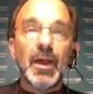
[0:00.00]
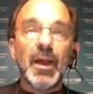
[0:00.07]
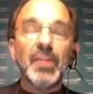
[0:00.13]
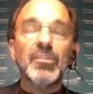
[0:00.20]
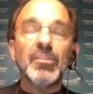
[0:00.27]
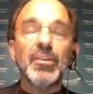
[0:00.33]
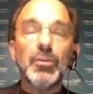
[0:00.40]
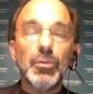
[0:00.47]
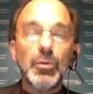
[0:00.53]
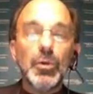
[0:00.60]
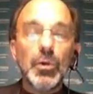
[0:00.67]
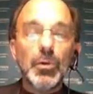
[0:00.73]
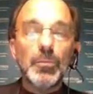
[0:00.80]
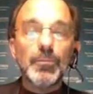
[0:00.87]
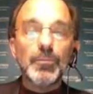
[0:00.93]
I said, you
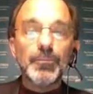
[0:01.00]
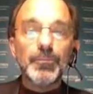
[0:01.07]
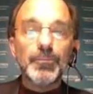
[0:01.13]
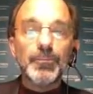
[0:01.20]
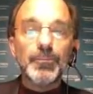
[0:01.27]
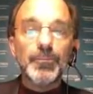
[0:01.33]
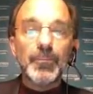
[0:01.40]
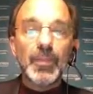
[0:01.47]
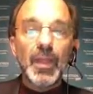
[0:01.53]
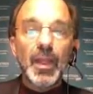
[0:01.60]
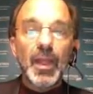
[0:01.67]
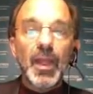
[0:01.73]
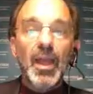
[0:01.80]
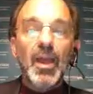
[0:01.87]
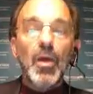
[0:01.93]
know,
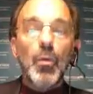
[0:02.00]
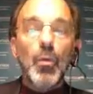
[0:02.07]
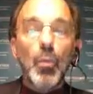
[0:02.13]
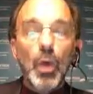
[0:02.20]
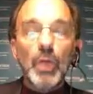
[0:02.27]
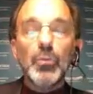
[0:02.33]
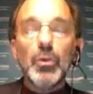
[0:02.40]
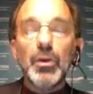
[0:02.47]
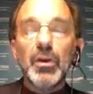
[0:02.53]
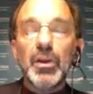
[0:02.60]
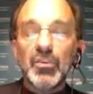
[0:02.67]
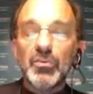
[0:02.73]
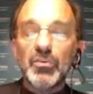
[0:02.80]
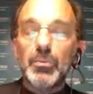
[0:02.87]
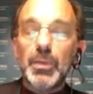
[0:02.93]
what would it
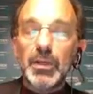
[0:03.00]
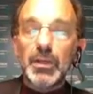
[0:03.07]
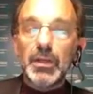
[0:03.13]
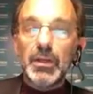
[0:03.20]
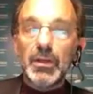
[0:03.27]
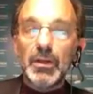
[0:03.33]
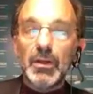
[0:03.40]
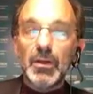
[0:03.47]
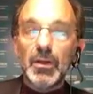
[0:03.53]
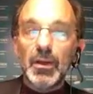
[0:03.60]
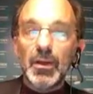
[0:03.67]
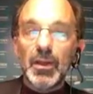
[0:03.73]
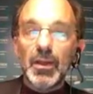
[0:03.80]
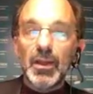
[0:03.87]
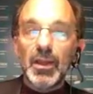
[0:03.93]
have been
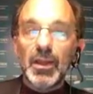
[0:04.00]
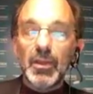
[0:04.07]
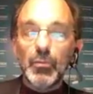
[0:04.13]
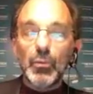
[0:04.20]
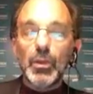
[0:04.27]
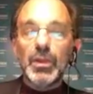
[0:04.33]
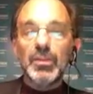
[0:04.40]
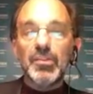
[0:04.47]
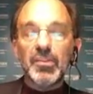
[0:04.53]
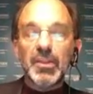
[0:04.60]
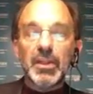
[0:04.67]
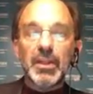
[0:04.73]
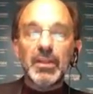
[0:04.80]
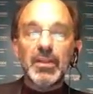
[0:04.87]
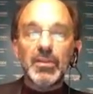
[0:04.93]
if we had
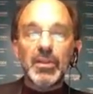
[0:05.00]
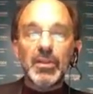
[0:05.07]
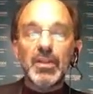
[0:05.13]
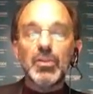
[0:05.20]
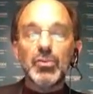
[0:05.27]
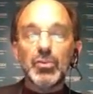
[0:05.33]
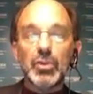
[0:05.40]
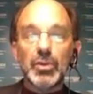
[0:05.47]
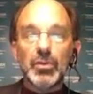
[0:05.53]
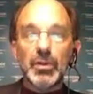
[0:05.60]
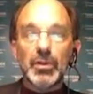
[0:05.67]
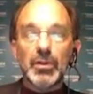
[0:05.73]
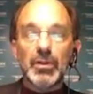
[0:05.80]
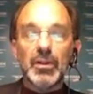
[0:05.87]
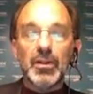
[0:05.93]
seen these
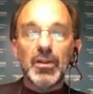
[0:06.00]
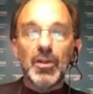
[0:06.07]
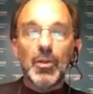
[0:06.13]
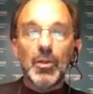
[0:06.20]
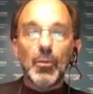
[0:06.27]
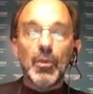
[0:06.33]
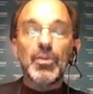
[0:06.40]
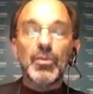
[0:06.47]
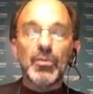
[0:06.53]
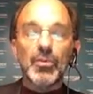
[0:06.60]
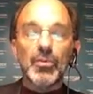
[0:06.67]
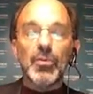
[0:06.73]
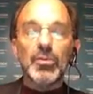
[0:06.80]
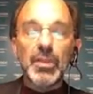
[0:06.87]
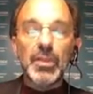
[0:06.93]
children when their
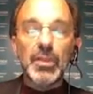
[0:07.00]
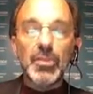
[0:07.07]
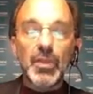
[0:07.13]
first teeth